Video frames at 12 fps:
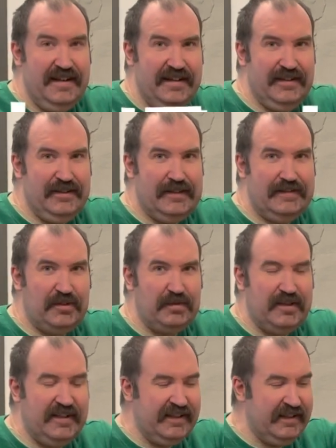Hello
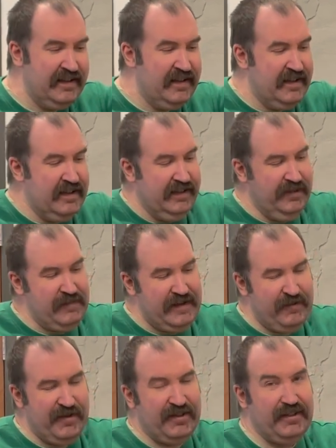everybody. You might
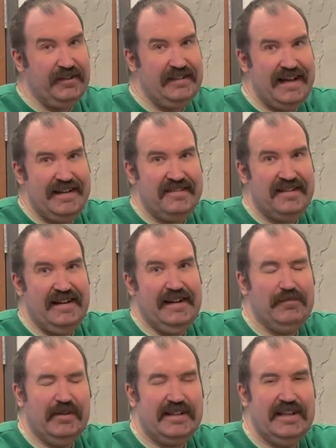recall last
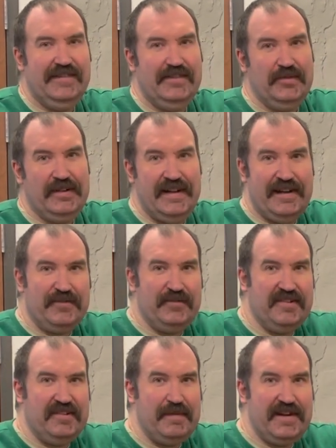time we gave you an
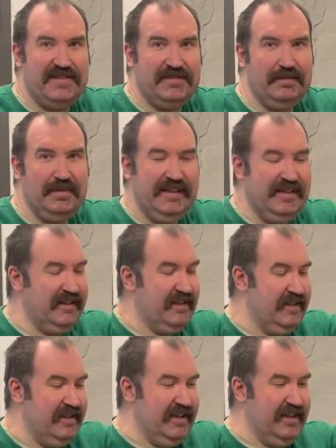extra special peek
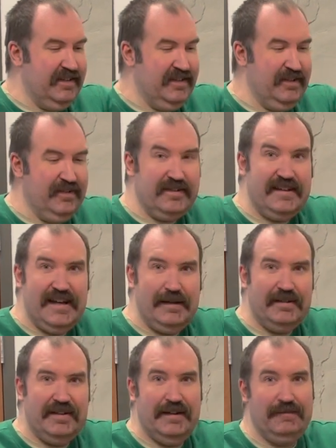into
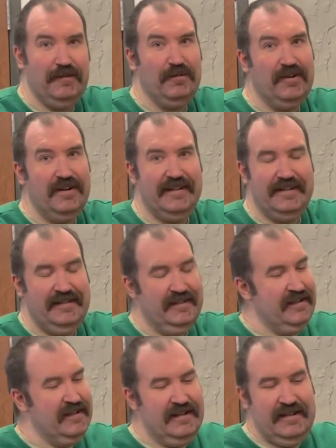cabinet number 1.
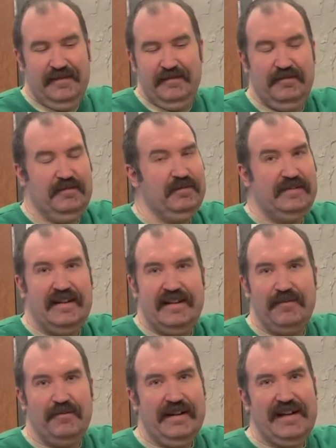
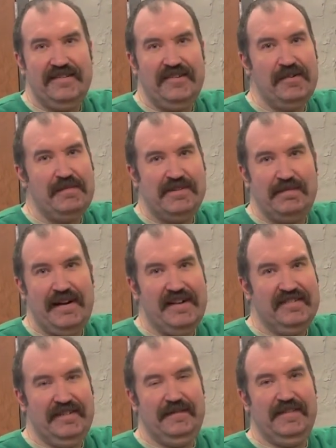We got so much
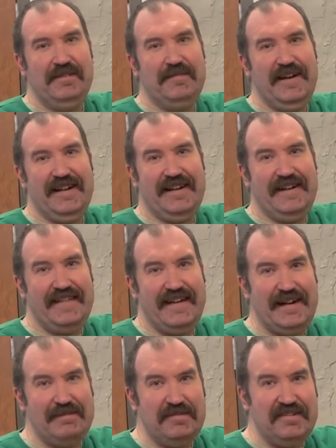positive feedback on
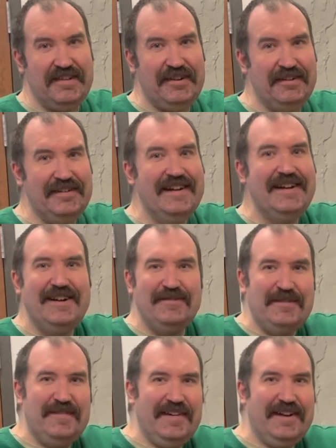that episode.
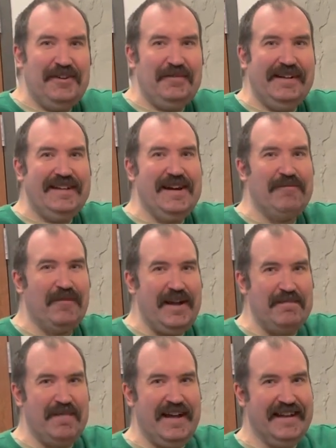We figured we'd come
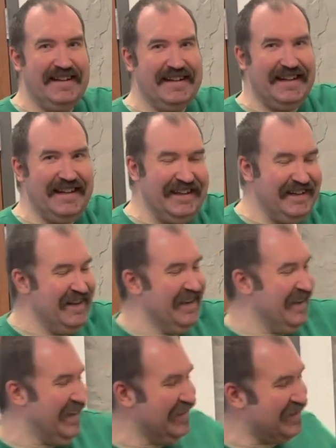right back again
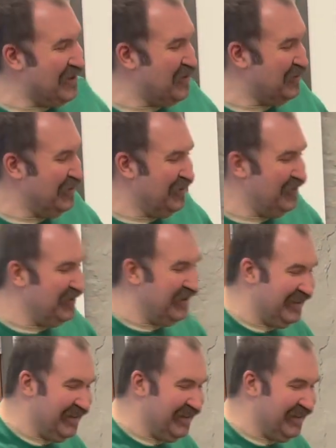and go to